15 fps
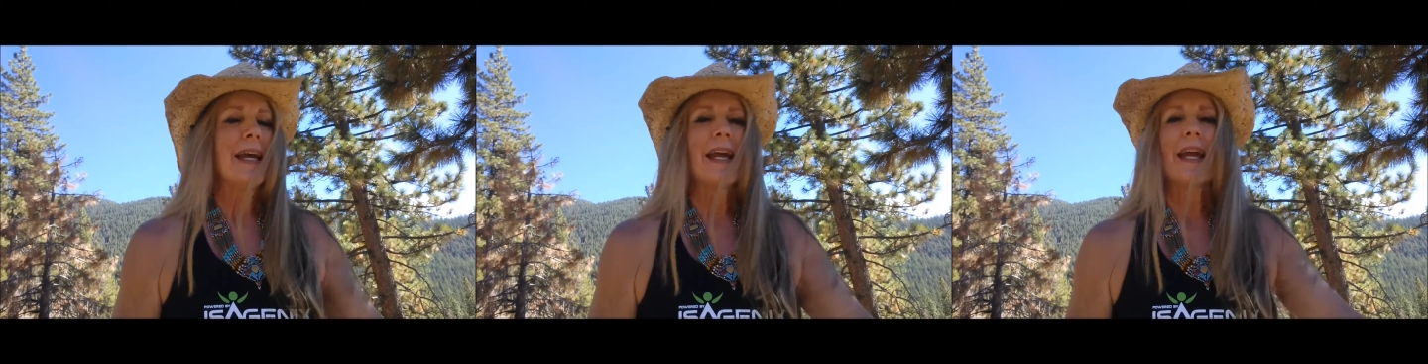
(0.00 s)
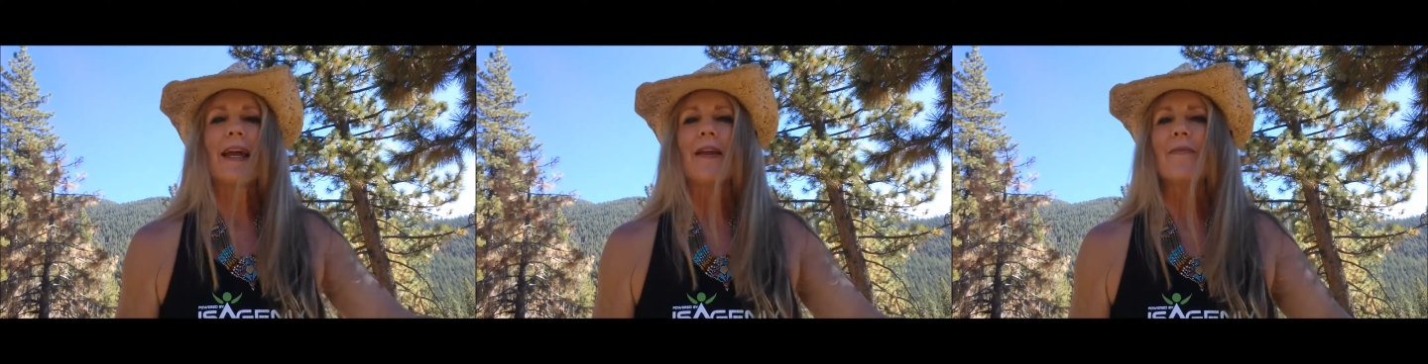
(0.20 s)

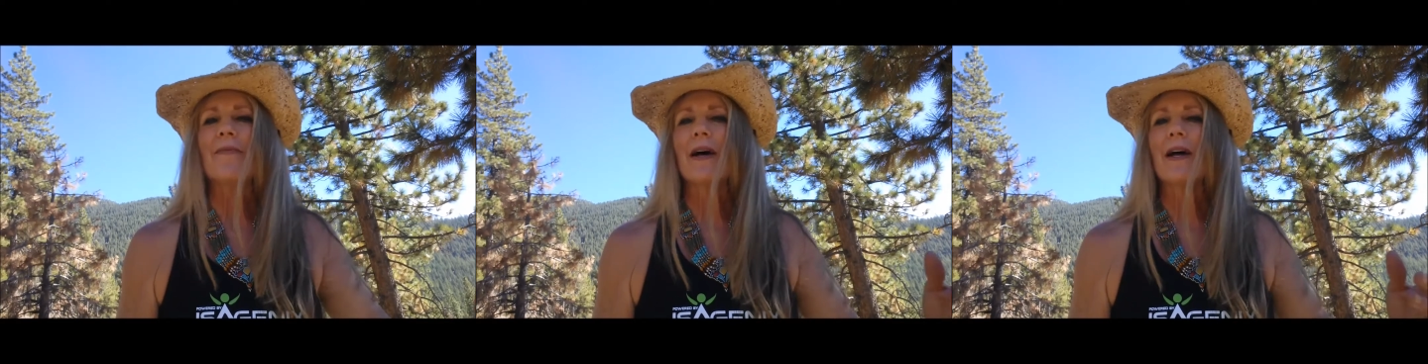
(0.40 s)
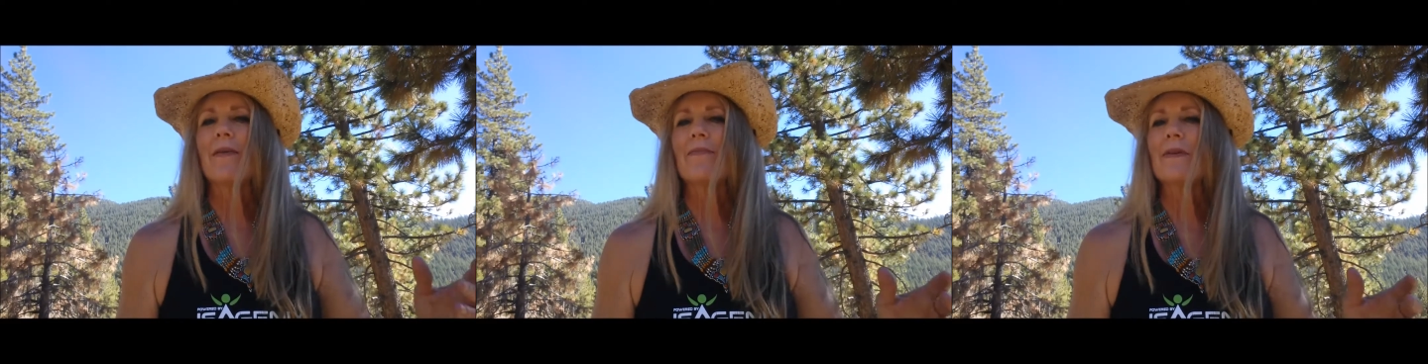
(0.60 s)
and
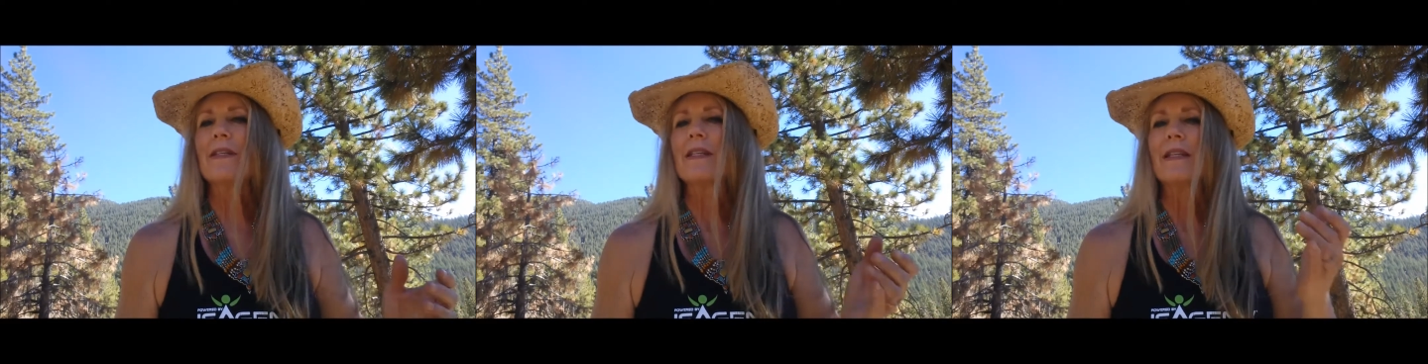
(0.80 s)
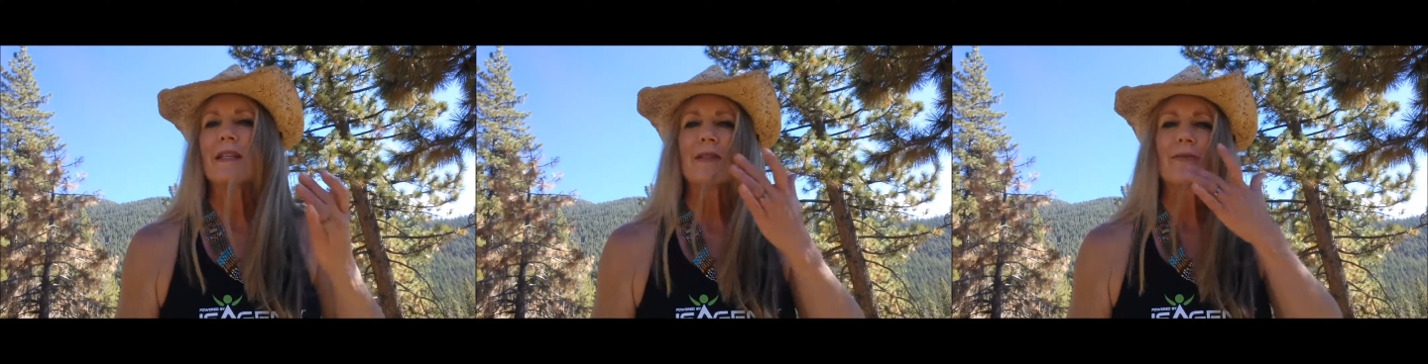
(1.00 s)
my
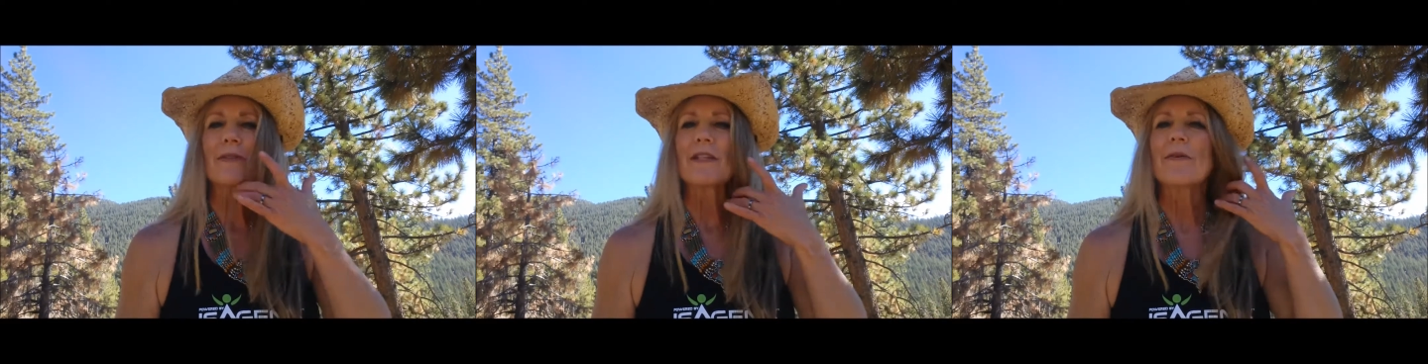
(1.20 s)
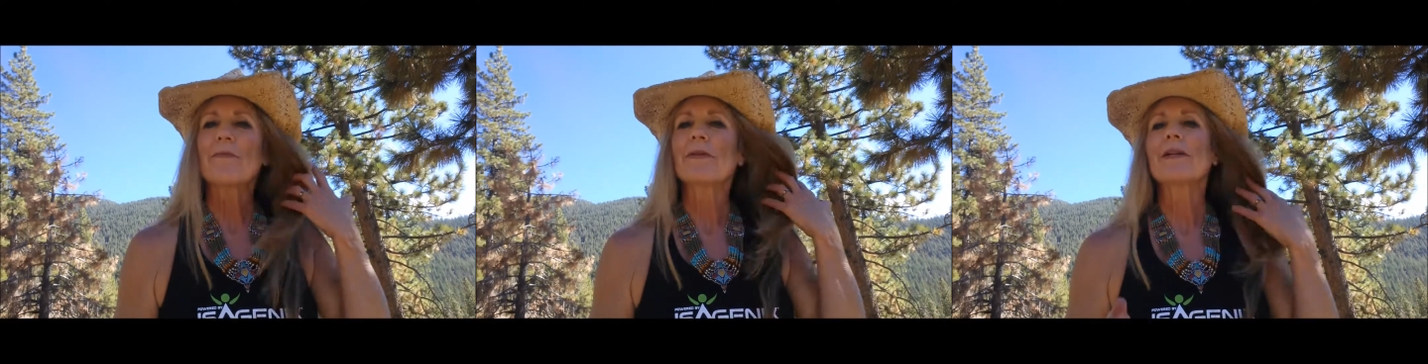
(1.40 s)
business
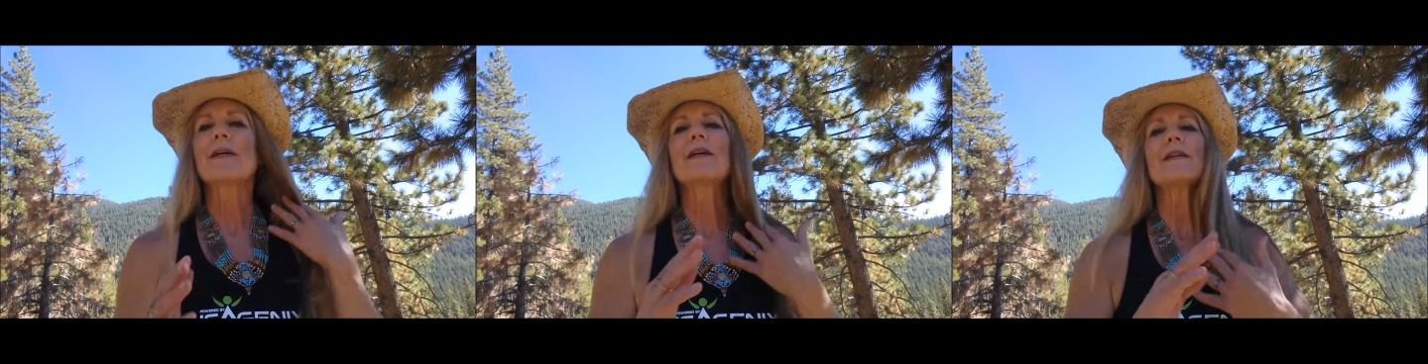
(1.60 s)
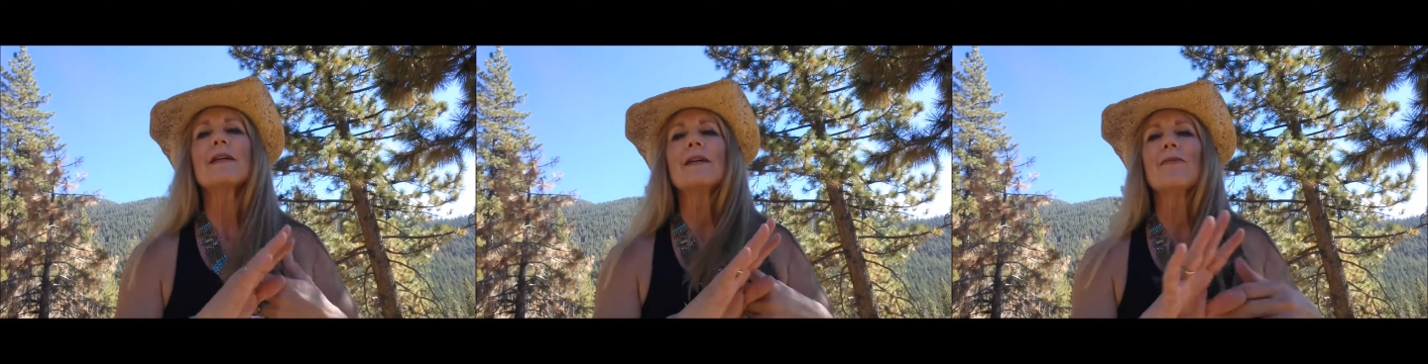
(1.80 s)
was
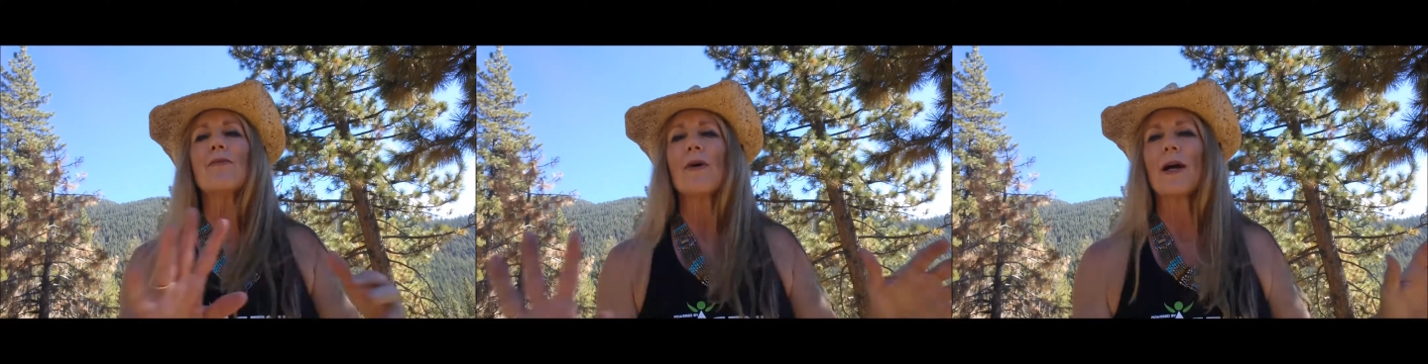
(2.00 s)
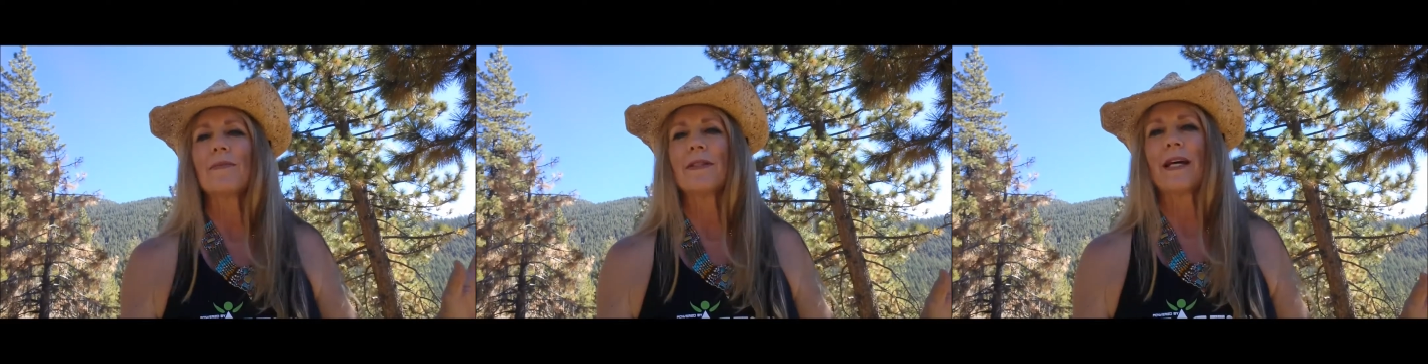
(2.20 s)
completely
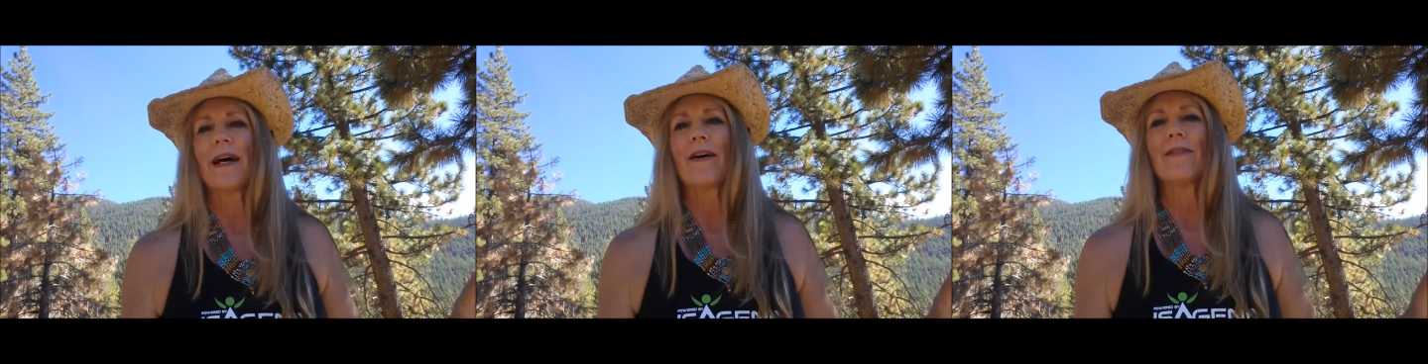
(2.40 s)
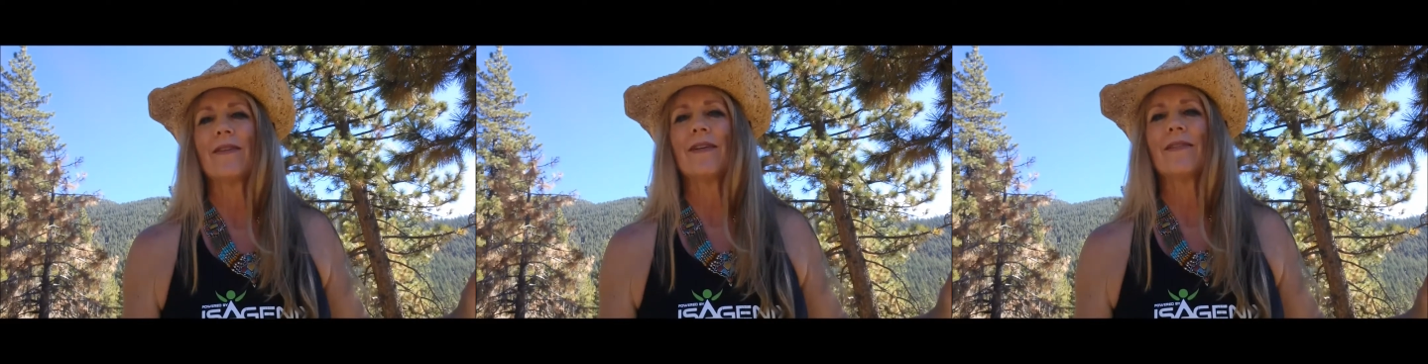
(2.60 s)
wiped
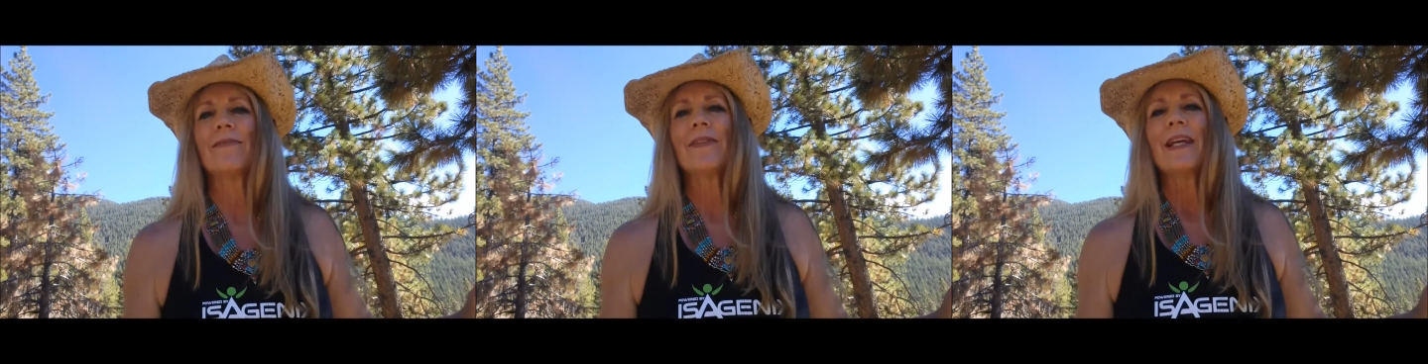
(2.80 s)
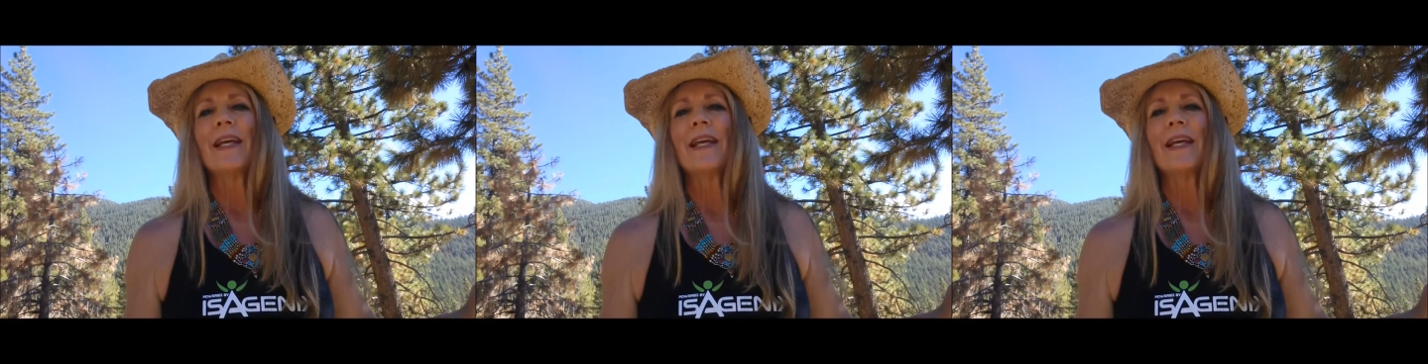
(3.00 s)
out,